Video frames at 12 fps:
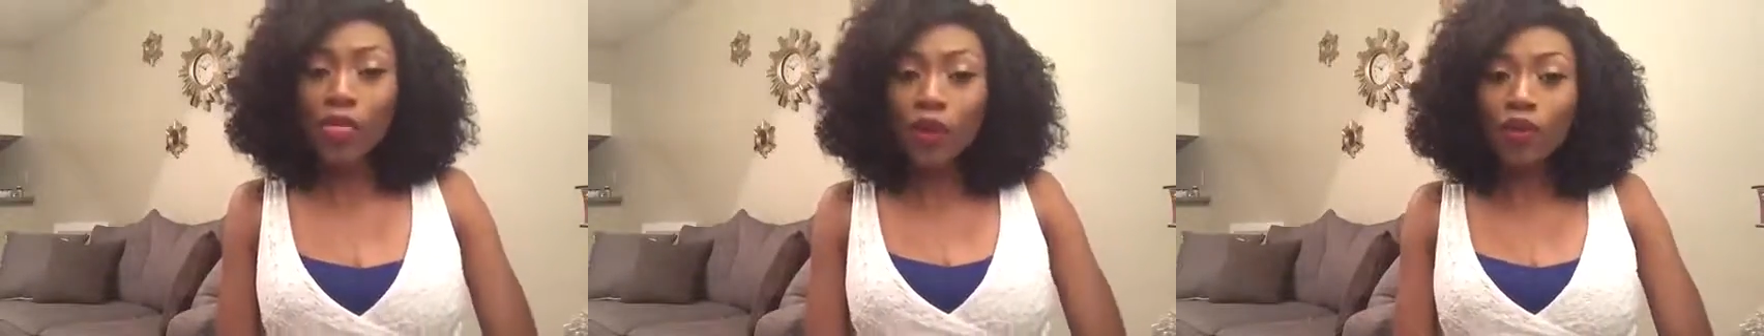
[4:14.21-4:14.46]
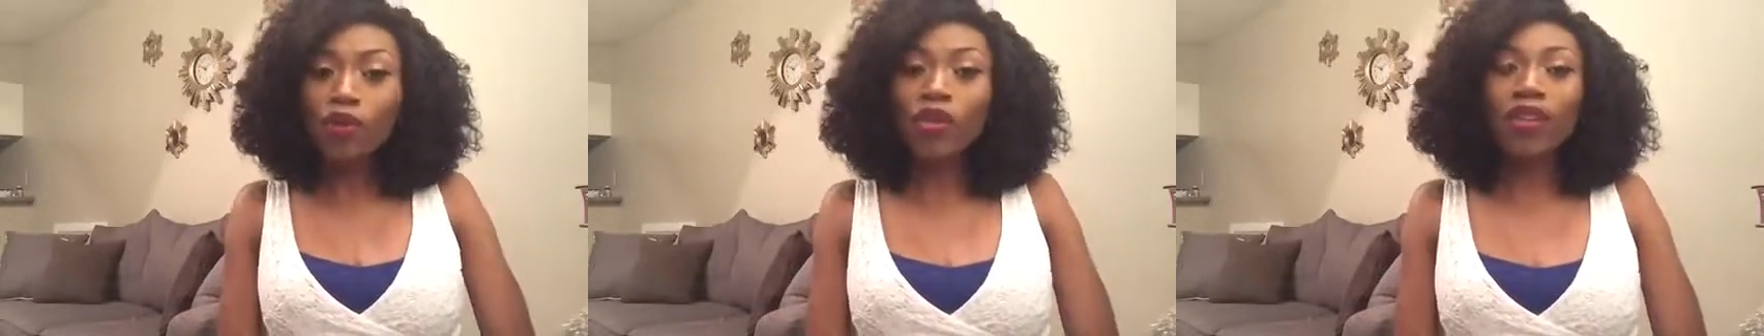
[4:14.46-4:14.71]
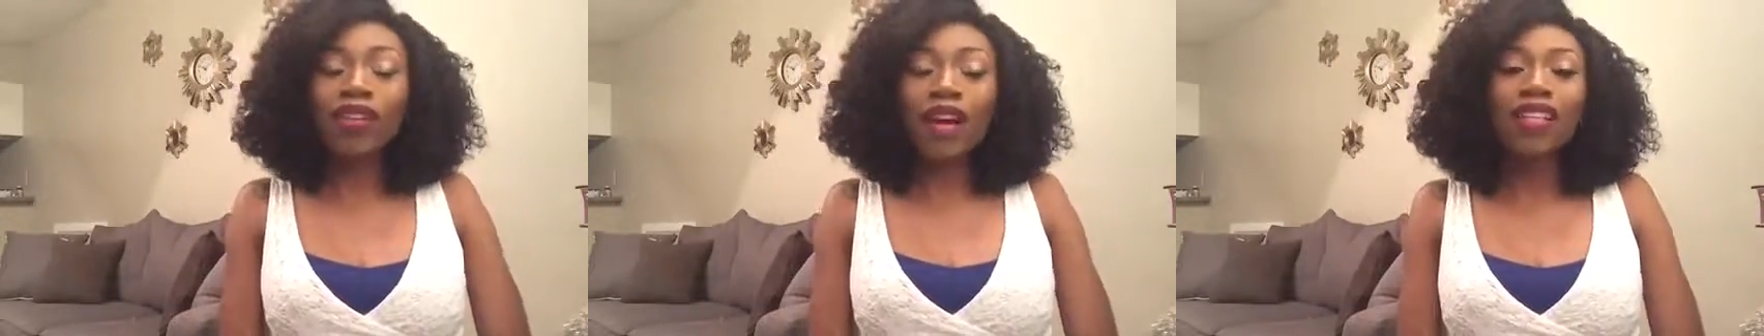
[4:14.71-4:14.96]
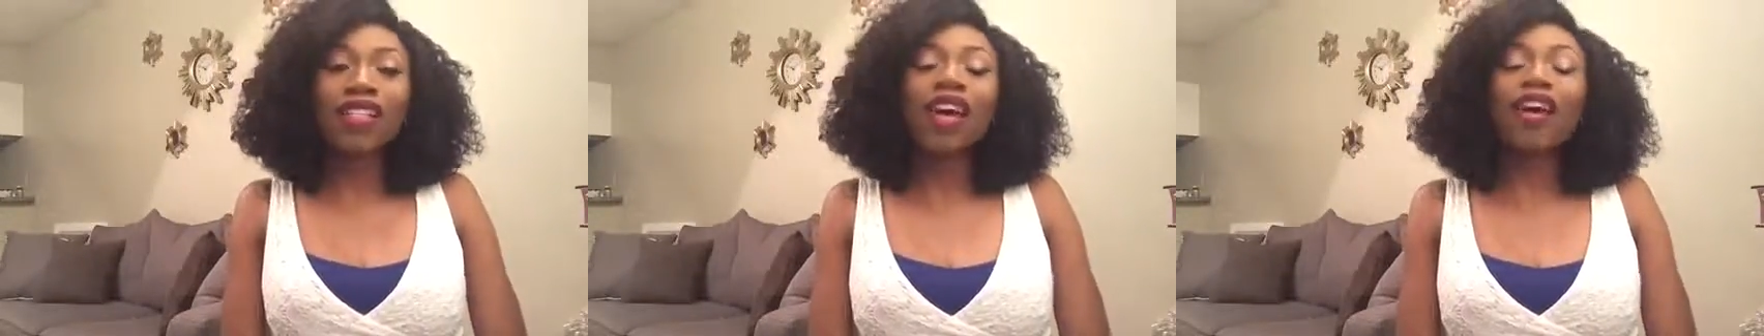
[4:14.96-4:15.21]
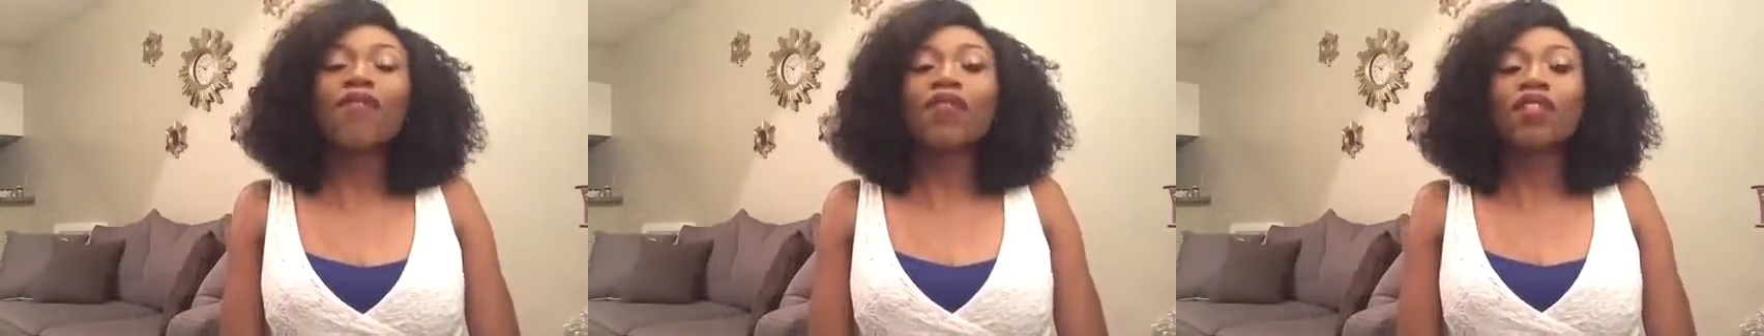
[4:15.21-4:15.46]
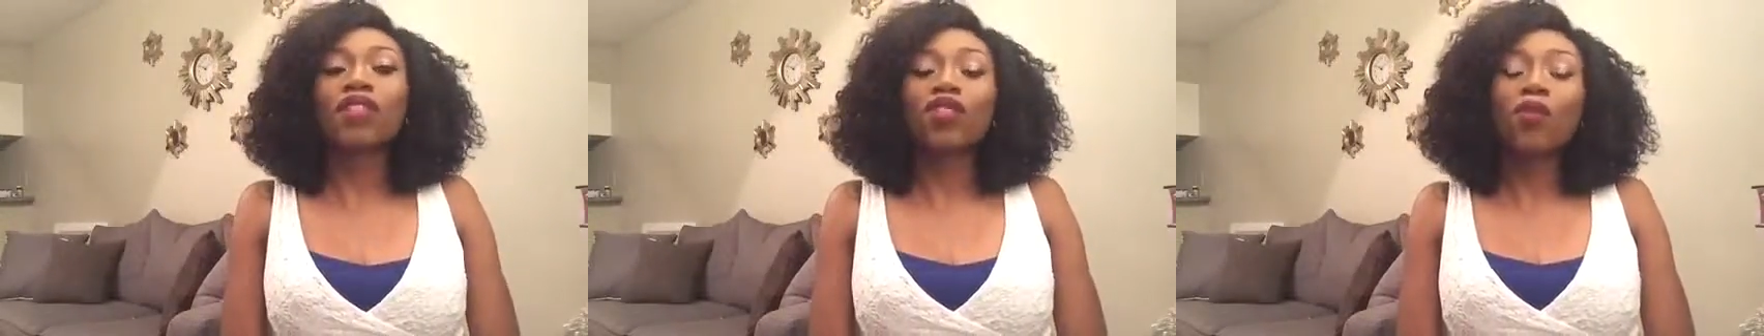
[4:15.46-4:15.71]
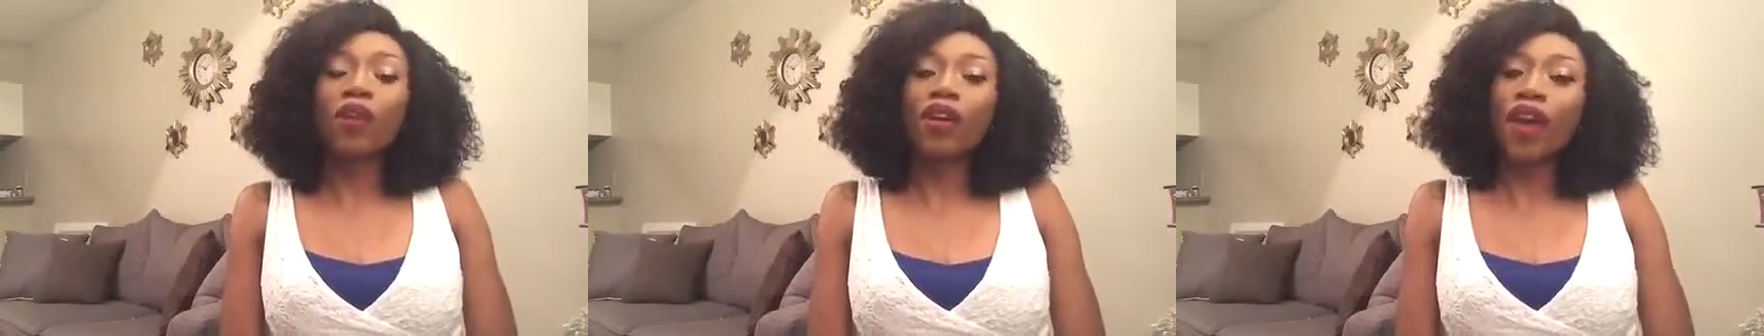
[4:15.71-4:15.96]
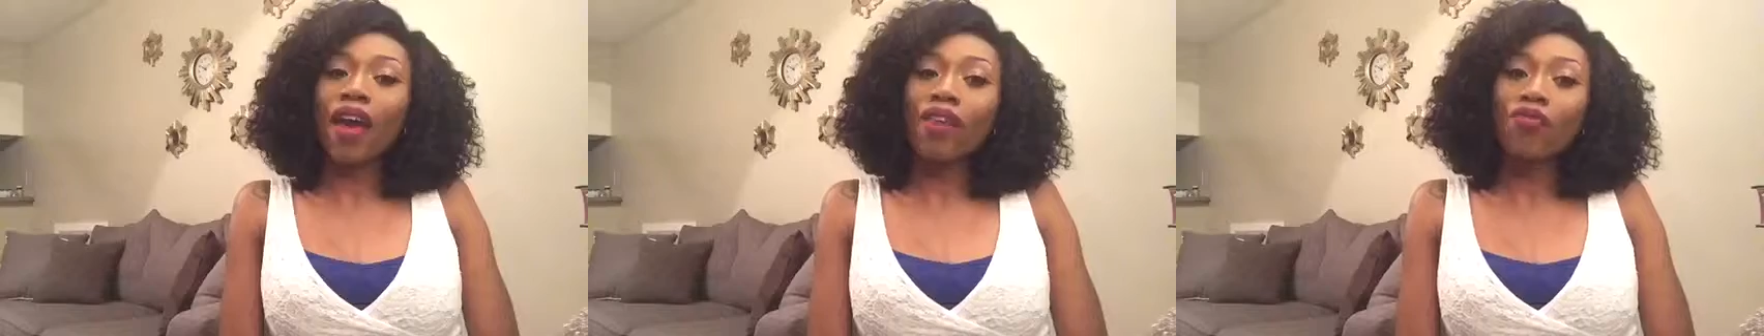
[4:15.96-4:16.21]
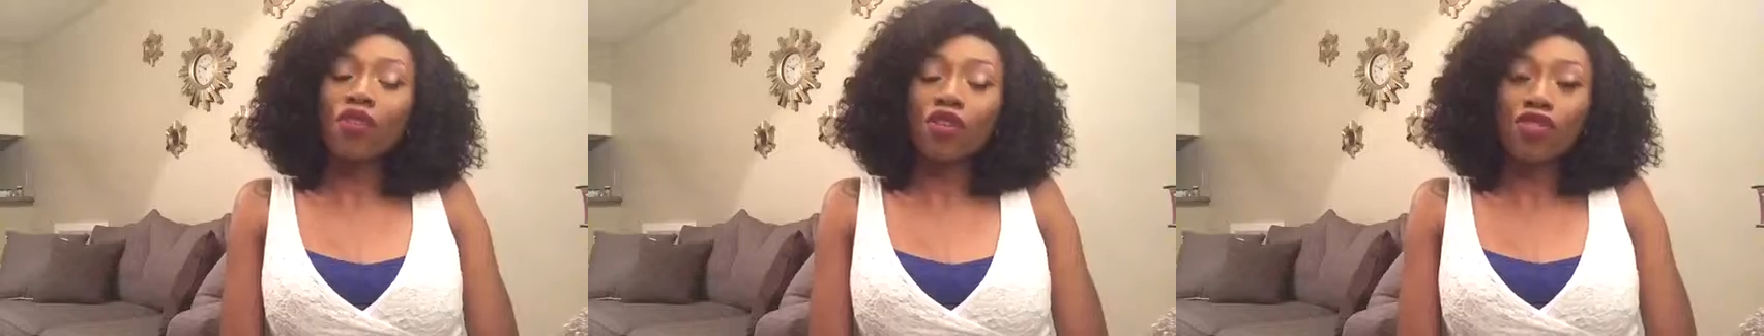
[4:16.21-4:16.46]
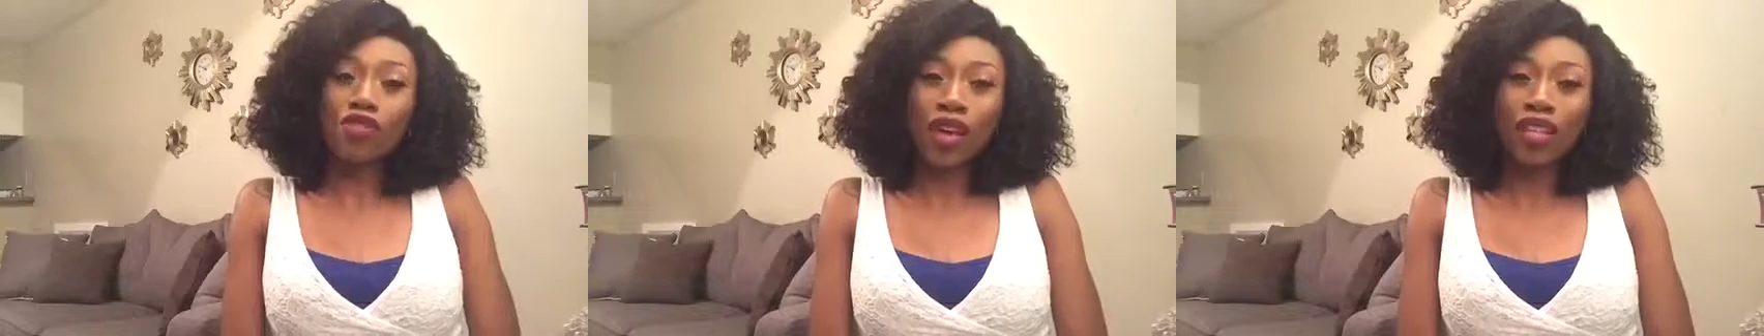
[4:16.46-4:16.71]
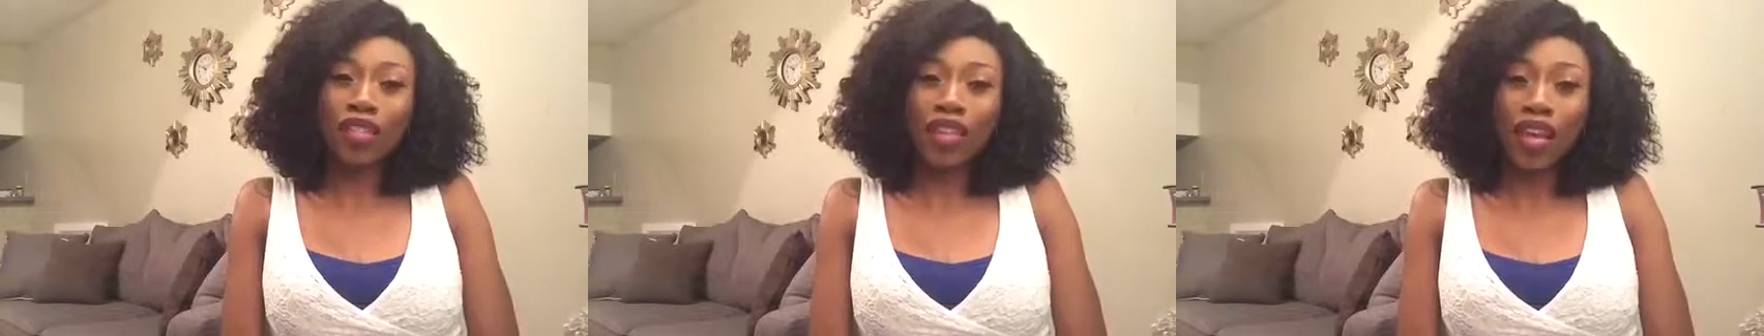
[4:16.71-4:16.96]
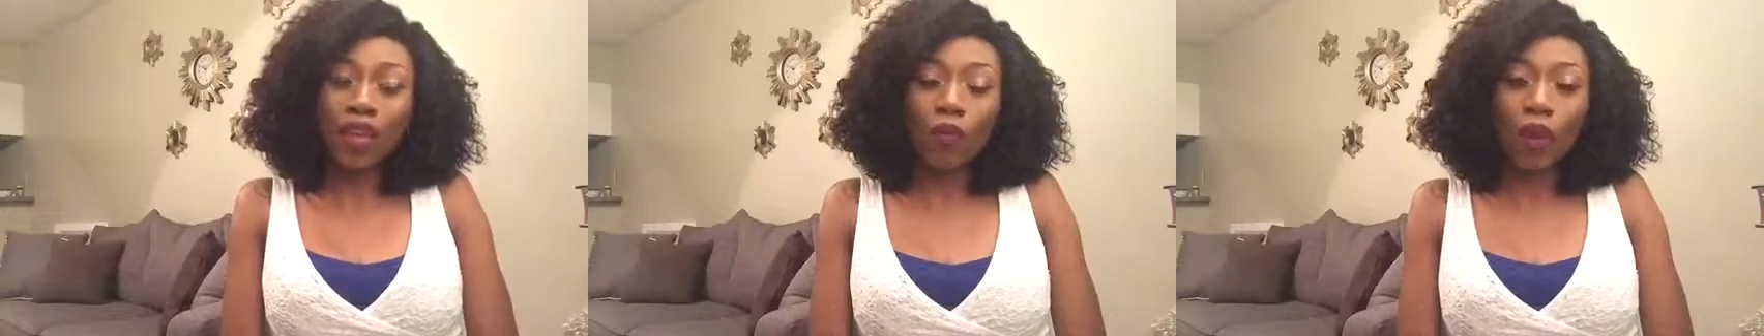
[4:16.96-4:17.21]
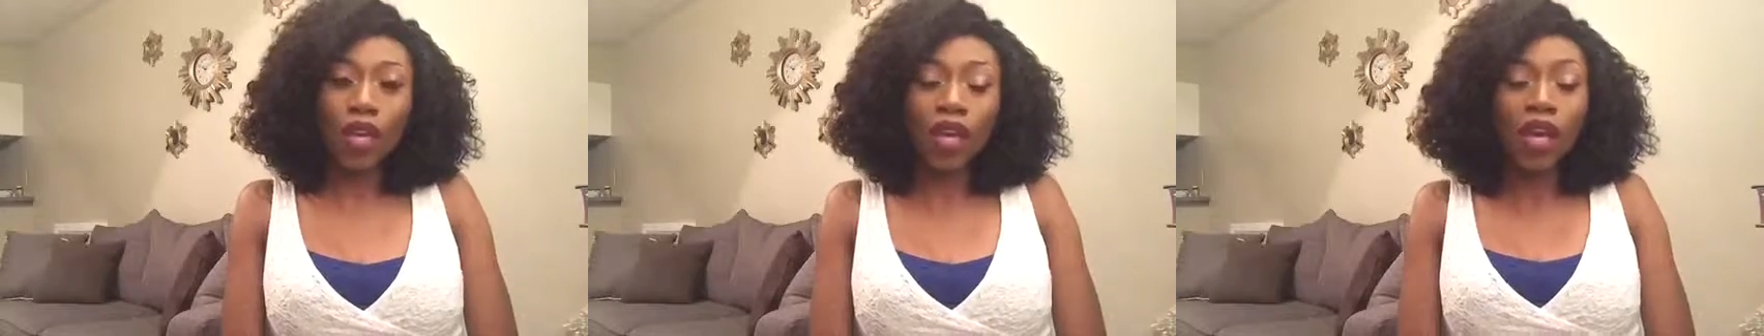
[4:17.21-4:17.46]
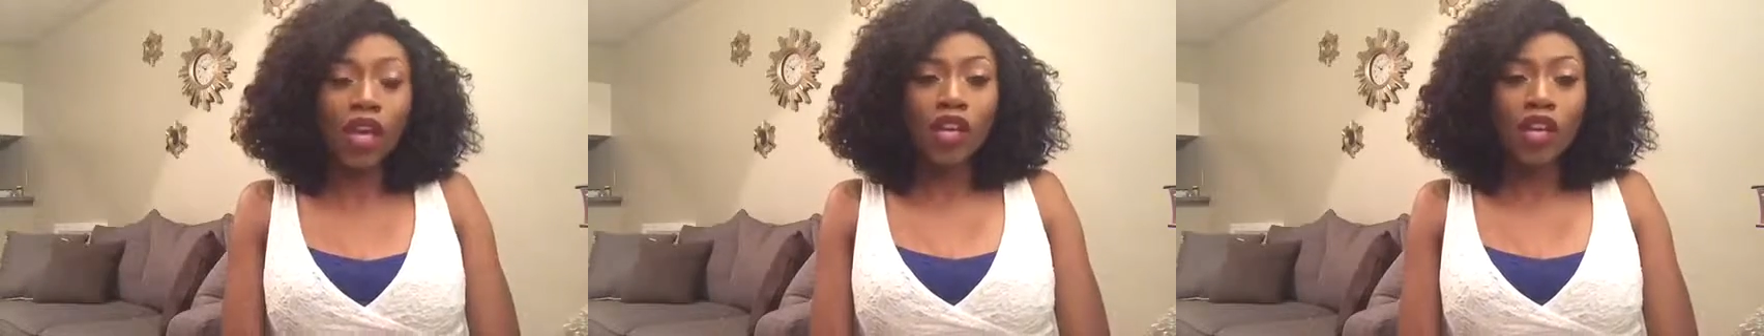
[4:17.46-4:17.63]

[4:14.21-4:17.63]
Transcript: those are not side effects that you want to have when you're trying to gain weight.